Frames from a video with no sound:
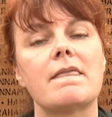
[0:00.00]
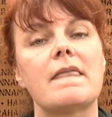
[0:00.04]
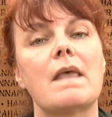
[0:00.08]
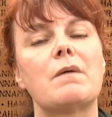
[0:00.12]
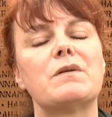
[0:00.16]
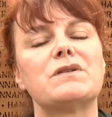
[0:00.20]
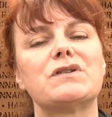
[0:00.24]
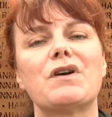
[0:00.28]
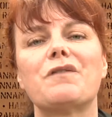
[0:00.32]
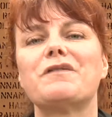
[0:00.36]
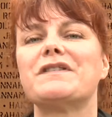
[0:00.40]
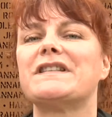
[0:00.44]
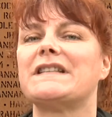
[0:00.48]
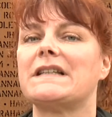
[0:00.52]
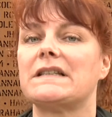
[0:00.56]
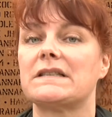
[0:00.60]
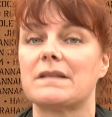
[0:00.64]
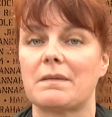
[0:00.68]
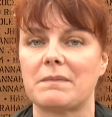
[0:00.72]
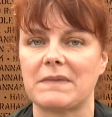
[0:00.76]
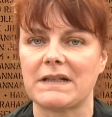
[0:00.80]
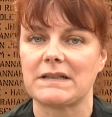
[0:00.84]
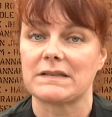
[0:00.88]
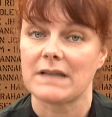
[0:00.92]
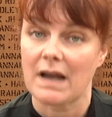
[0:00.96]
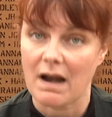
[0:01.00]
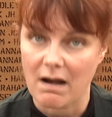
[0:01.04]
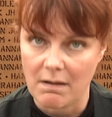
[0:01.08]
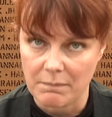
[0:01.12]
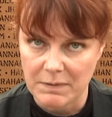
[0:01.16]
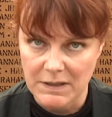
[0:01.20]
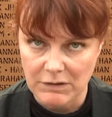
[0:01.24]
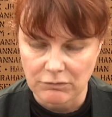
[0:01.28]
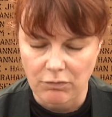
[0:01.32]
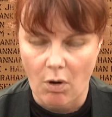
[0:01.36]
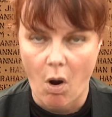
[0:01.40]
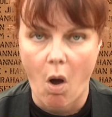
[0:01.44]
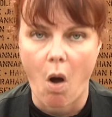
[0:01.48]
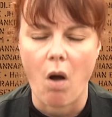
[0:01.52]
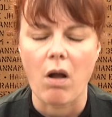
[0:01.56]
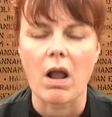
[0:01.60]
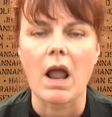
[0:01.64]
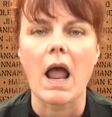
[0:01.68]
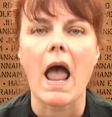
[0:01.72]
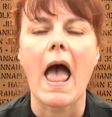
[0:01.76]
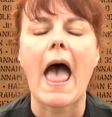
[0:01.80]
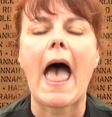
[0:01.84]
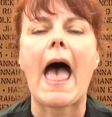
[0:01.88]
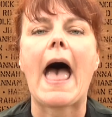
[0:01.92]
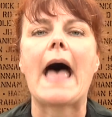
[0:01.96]
There was obviously something terribly
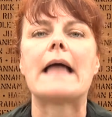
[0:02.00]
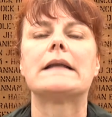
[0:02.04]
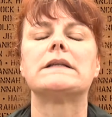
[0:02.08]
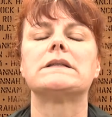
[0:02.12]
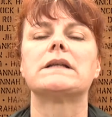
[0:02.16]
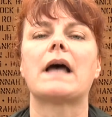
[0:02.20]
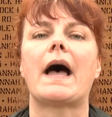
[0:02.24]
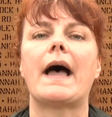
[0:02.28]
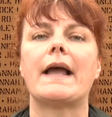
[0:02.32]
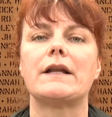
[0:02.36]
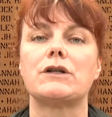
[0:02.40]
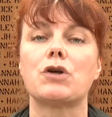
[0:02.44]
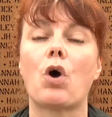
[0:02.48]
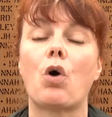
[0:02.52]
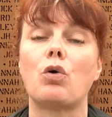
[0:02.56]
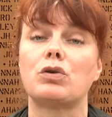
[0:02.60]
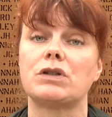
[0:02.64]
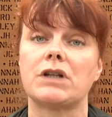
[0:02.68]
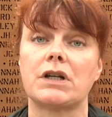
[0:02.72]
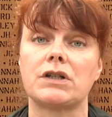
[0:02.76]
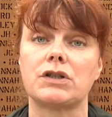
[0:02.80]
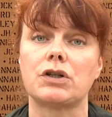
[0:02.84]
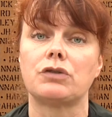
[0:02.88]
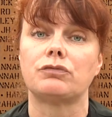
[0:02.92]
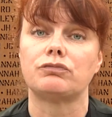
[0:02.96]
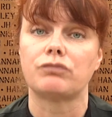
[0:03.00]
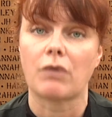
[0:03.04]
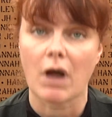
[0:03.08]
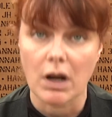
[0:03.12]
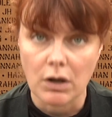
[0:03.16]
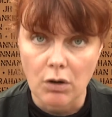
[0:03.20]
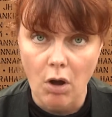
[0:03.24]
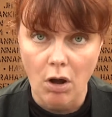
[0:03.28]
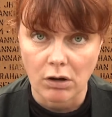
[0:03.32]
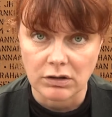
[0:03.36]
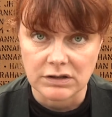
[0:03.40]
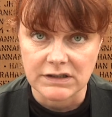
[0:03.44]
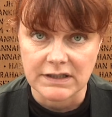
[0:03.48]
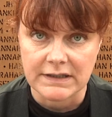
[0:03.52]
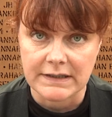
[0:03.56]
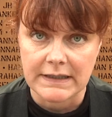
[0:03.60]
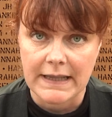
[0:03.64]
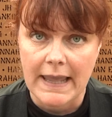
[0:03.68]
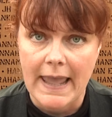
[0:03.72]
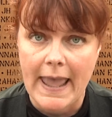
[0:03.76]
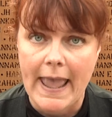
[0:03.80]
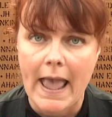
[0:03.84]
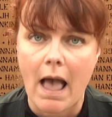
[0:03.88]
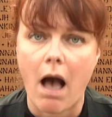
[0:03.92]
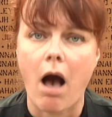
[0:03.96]
wrong, and I told her to run onto
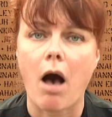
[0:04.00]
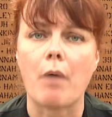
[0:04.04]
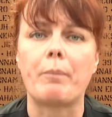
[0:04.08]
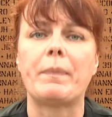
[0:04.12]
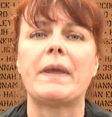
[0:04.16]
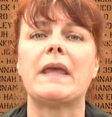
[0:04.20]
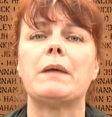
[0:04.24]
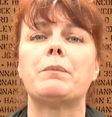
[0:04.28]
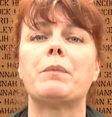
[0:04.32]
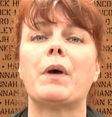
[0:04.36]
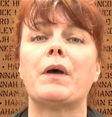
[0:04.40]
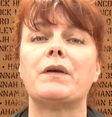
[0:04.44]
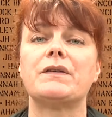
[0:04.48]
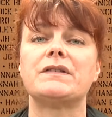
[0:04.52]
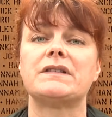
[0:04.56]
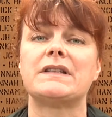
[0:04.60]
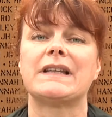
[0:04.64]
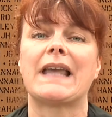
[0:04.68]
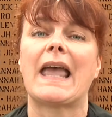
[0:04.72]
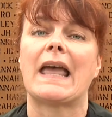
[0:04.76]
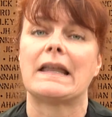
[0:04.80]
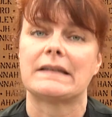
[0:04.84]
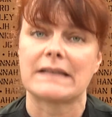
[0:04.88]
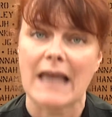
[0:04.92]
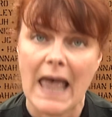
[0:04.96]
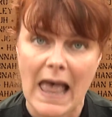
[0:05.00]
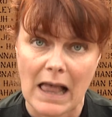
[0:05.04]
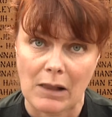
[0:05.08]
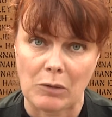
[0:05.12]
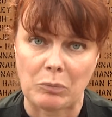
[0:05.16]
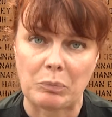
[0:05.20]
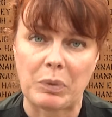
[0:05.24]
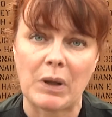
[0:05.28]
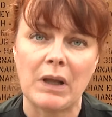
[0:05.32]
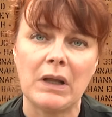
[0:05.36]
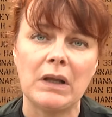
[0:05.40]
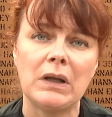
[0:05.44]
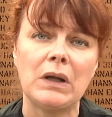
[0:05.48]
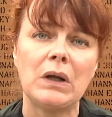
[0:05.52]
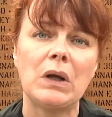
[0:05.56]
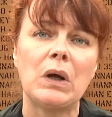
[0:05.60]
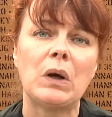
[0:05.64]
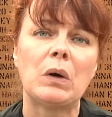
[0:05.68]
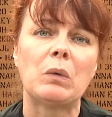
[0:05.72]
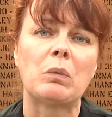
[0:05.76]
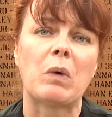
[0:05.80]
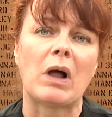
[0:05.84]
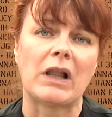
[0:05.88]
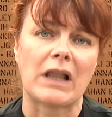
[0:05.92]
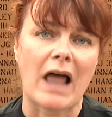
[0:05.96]
the ARP post to get help,
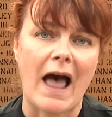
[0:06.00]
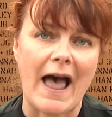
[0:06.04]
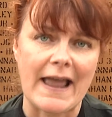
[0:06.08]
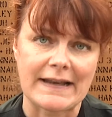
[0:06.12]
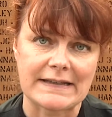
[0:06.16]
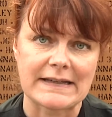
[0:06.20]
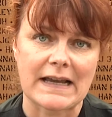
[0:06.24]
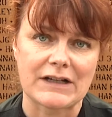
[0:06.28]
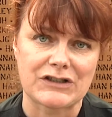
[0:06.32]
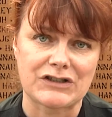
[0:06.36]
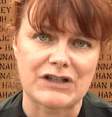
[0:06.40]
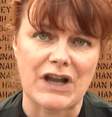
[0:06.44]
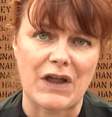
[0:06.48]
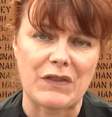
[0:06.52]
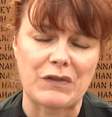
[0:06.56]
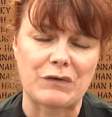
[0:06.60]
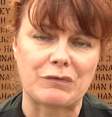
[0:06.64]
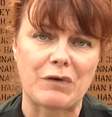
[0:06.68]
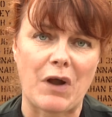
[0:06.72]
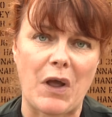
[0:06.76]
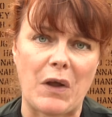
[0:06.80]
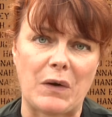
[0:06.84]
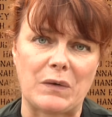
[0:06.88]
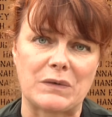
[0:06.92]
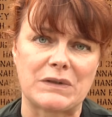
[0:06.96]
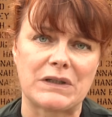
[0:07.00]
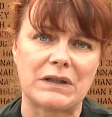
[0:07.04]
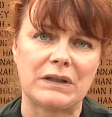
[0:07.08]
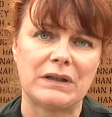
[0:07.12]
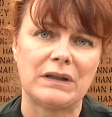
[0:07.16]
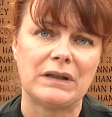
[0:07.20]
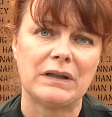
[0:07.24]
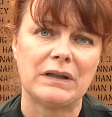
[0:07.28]
while I dashed down the road.